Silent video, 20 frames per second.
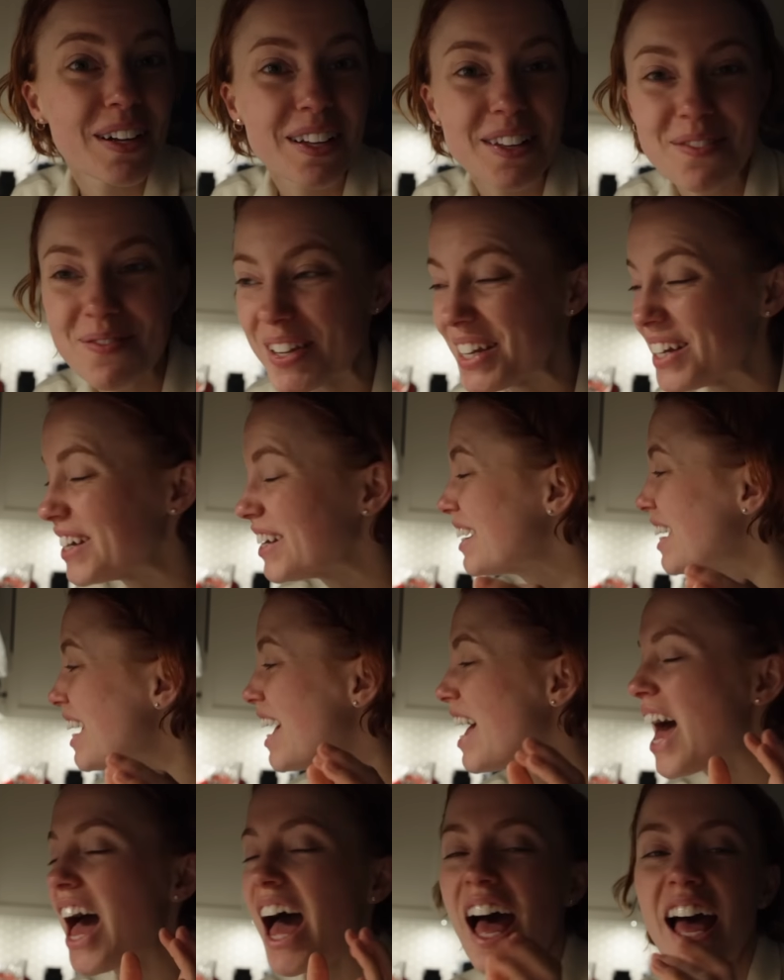Come here.
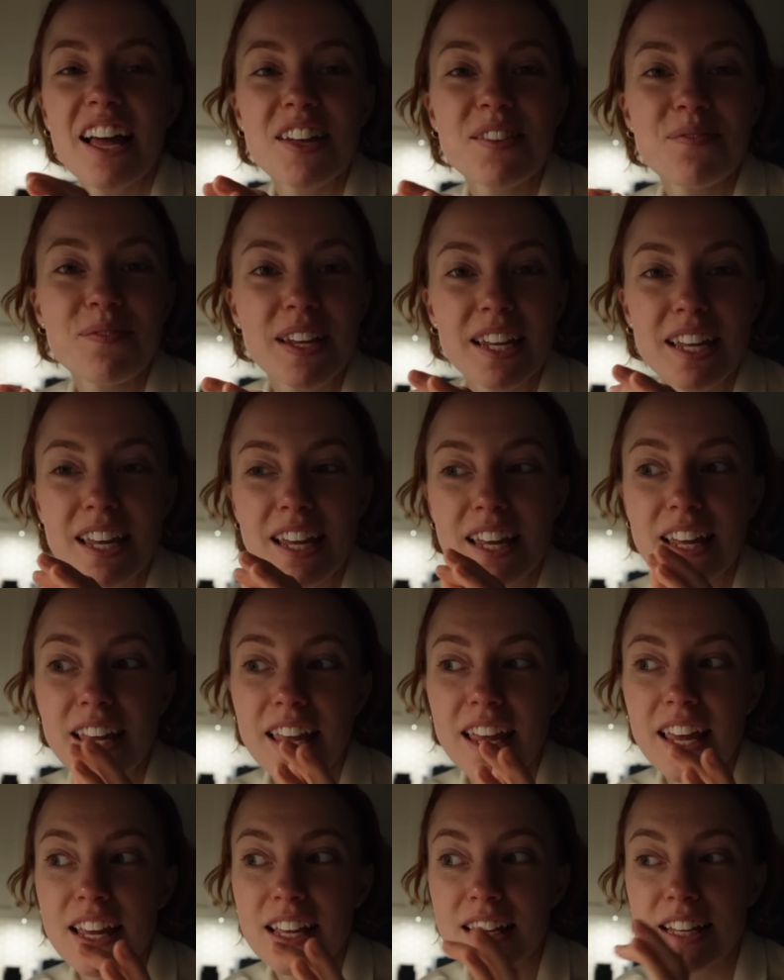I'm making
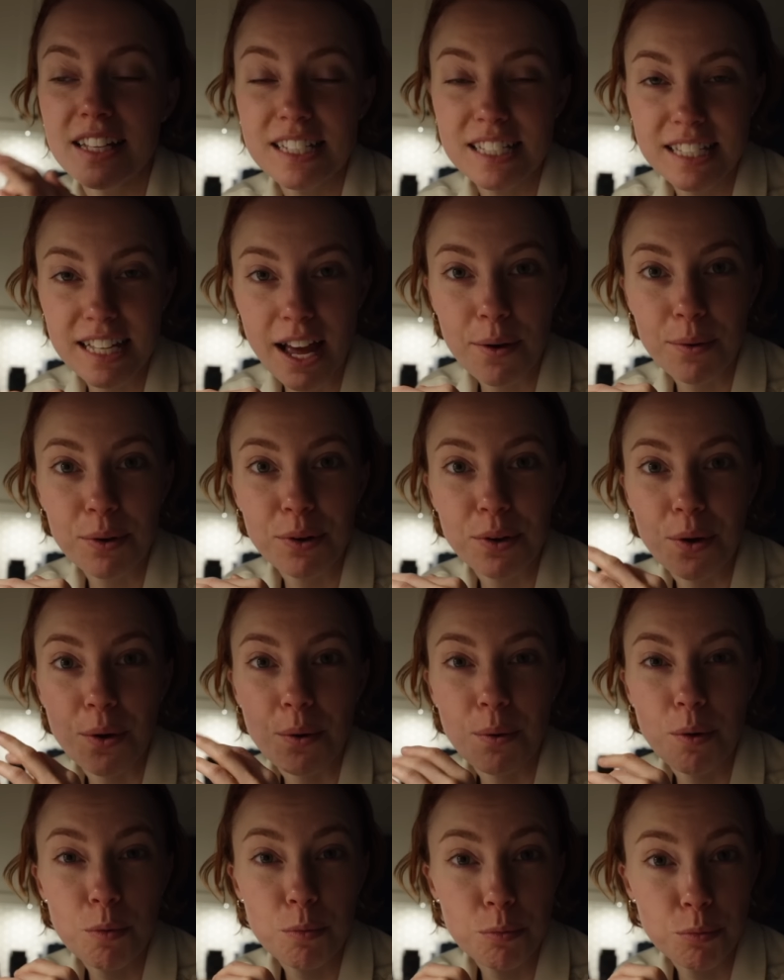a sourdough
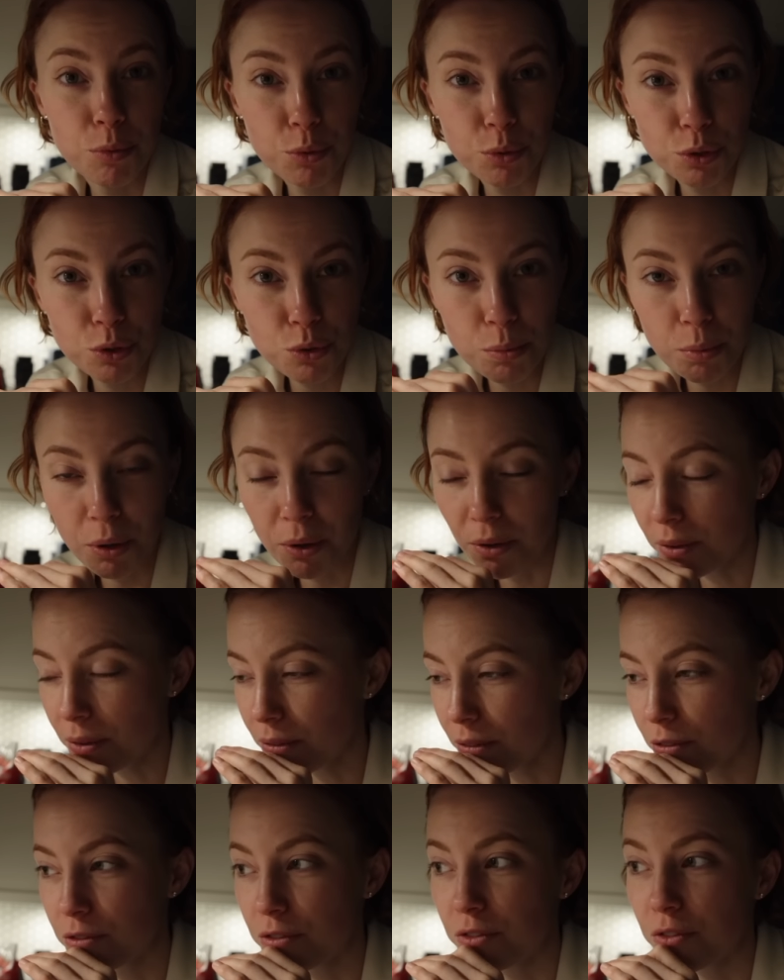boule de bon
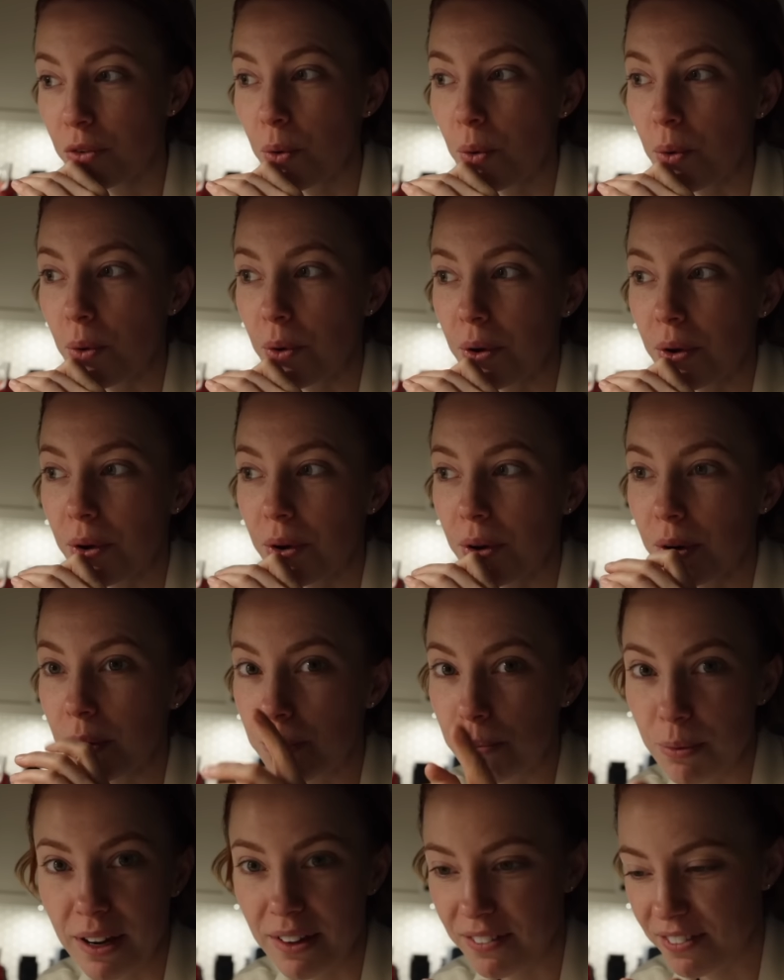for
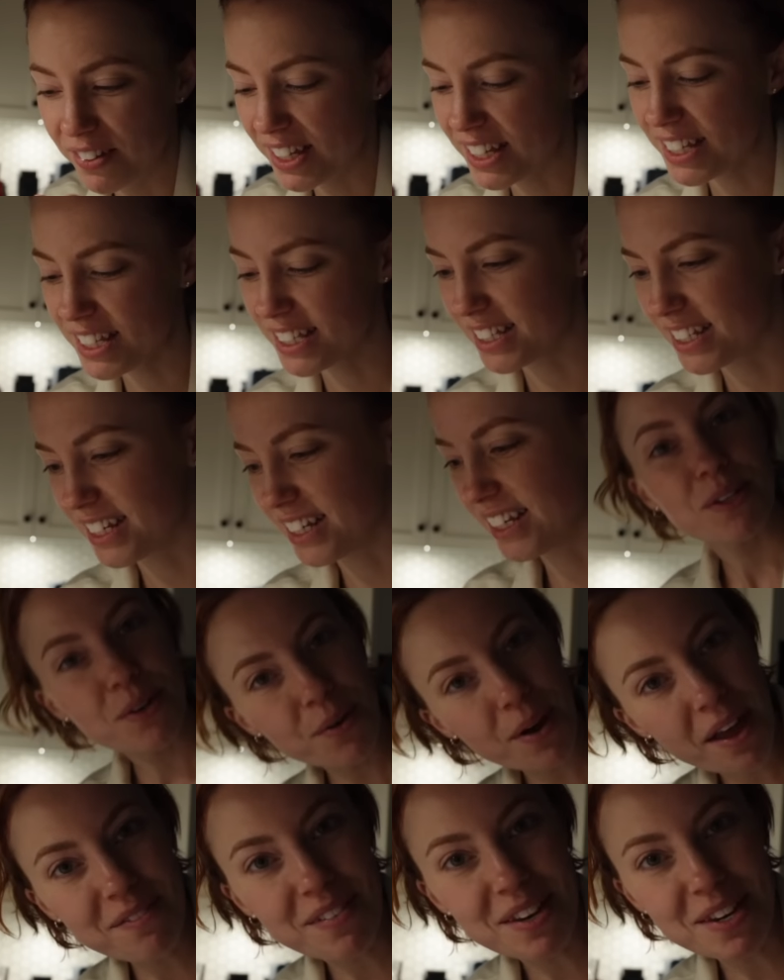breakfast. Don't
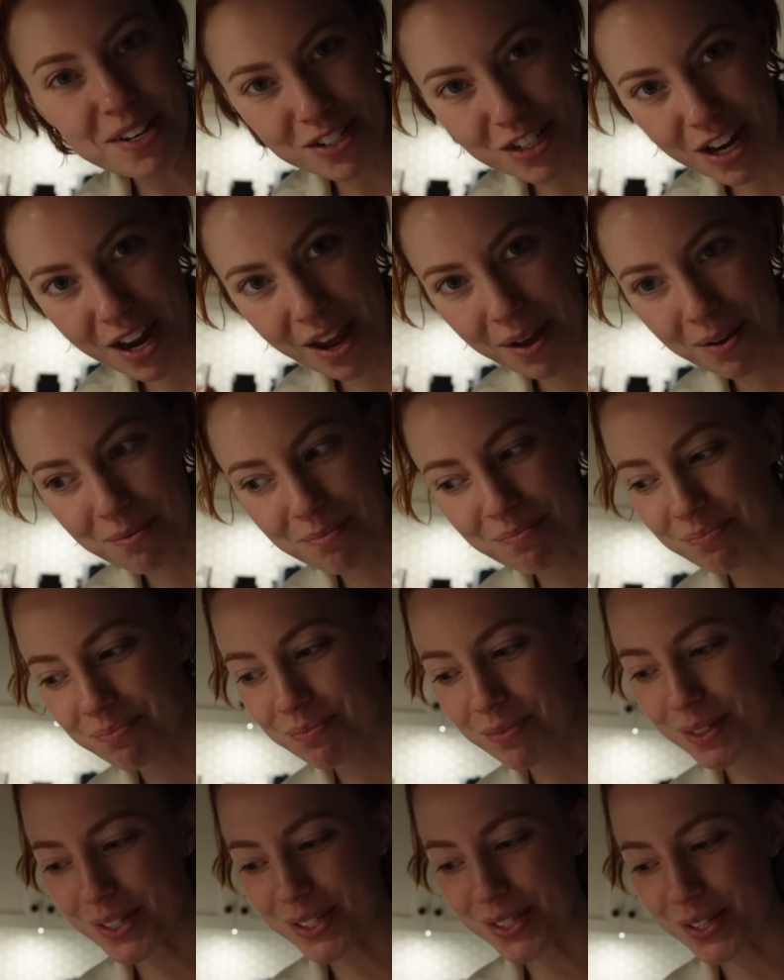have any jam,
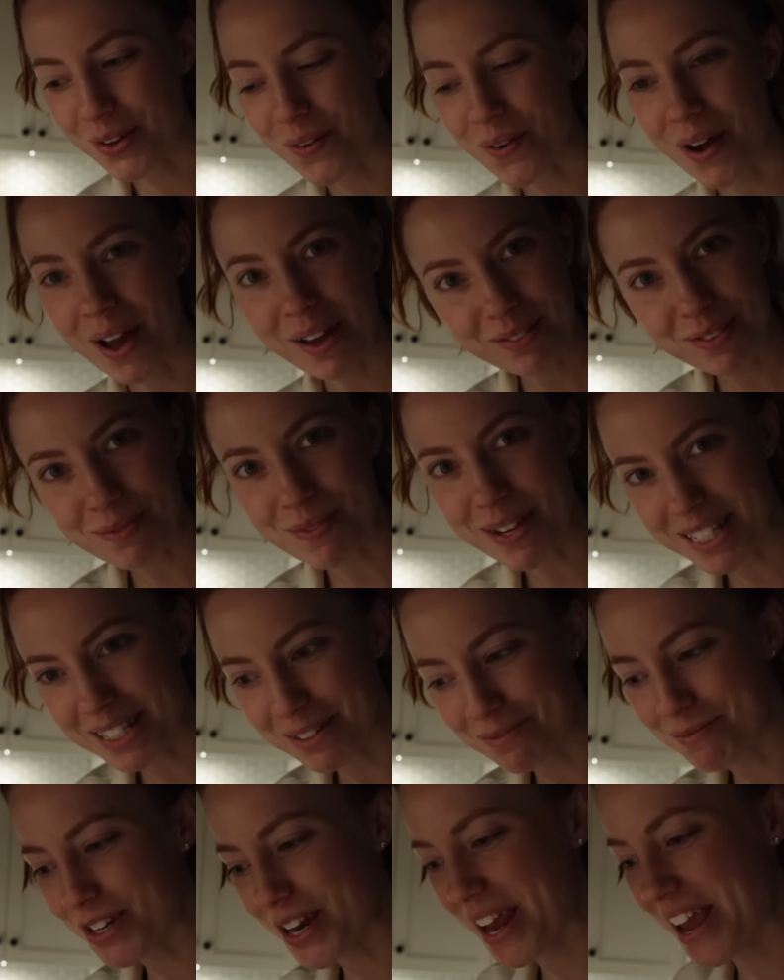so I have to make some
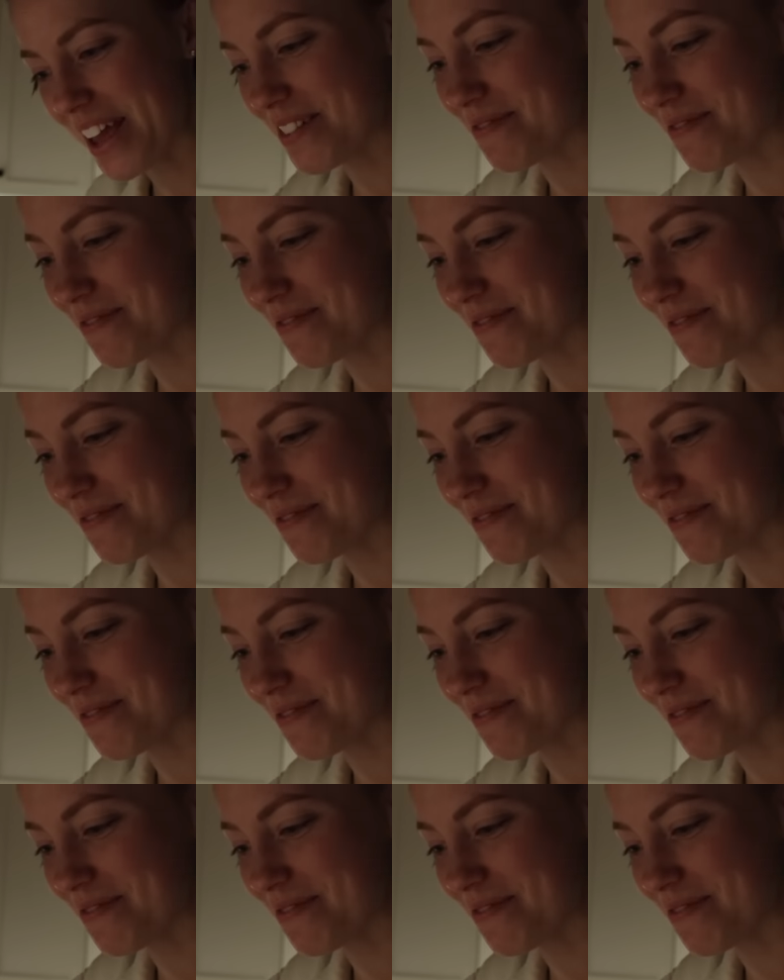jam.